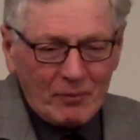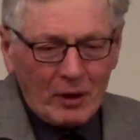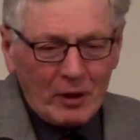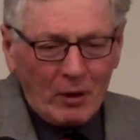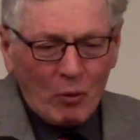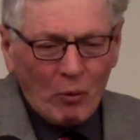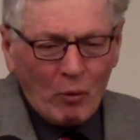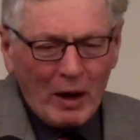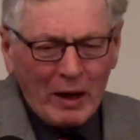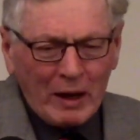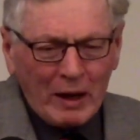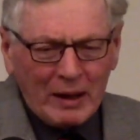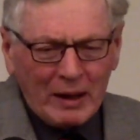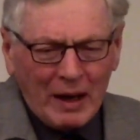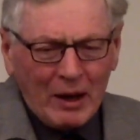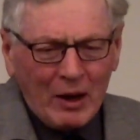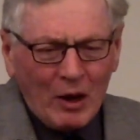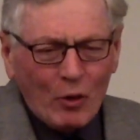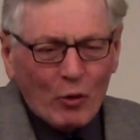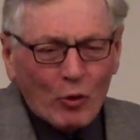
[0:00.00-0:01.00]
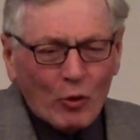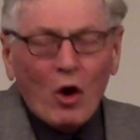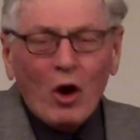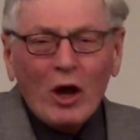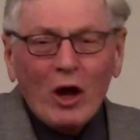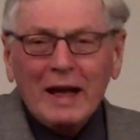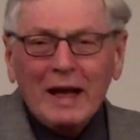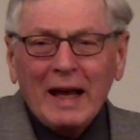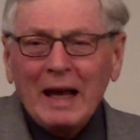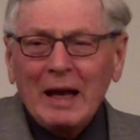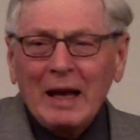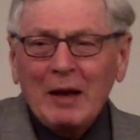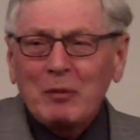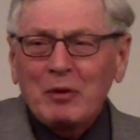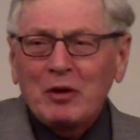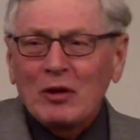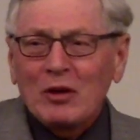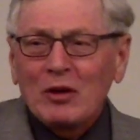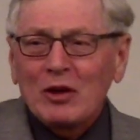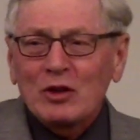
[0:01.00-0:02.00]
When Roy came
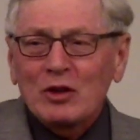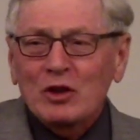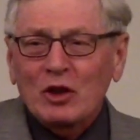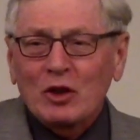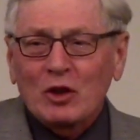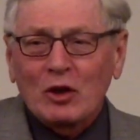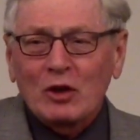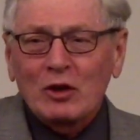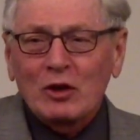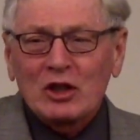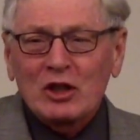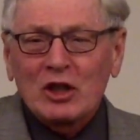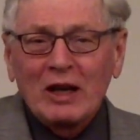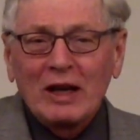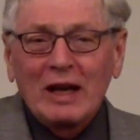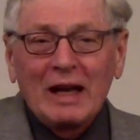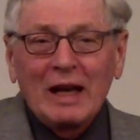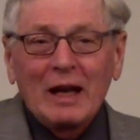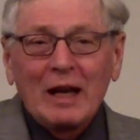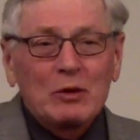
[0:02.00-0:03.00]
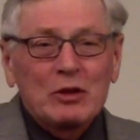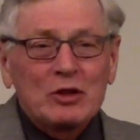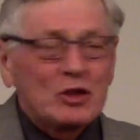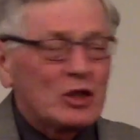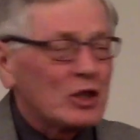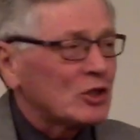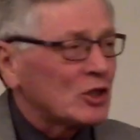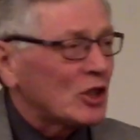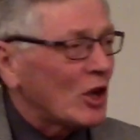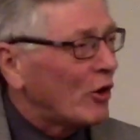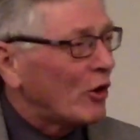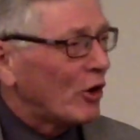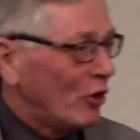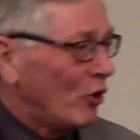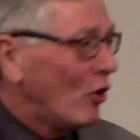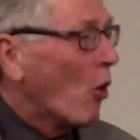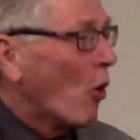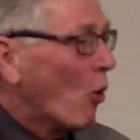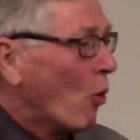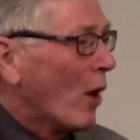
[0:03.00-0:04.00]
to the church, it was just out of
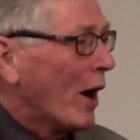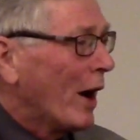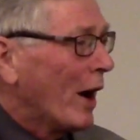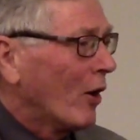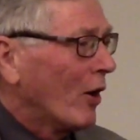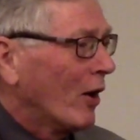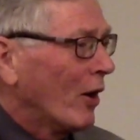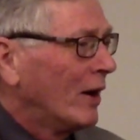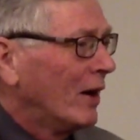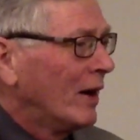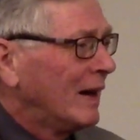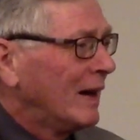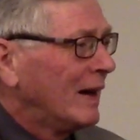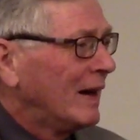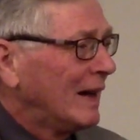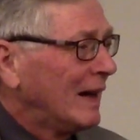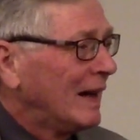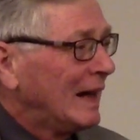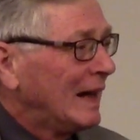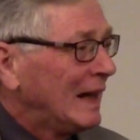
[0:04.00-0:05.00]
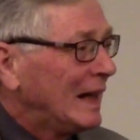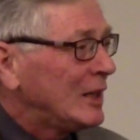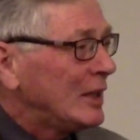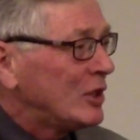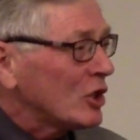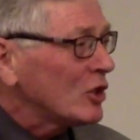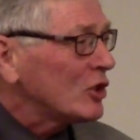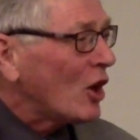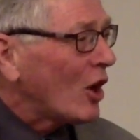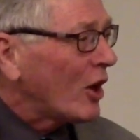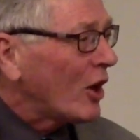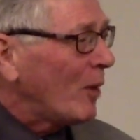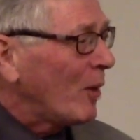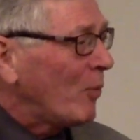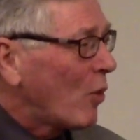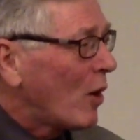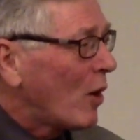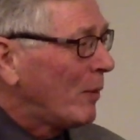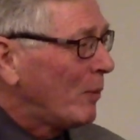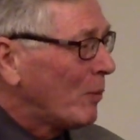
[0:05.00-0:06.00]
nowhere. He just got up
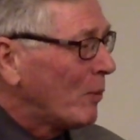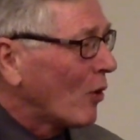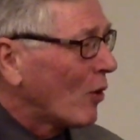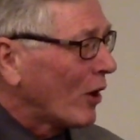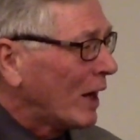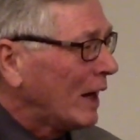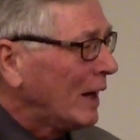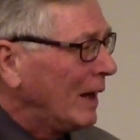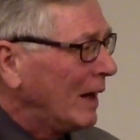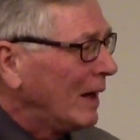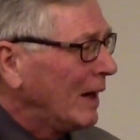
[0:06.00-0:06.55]
one morning.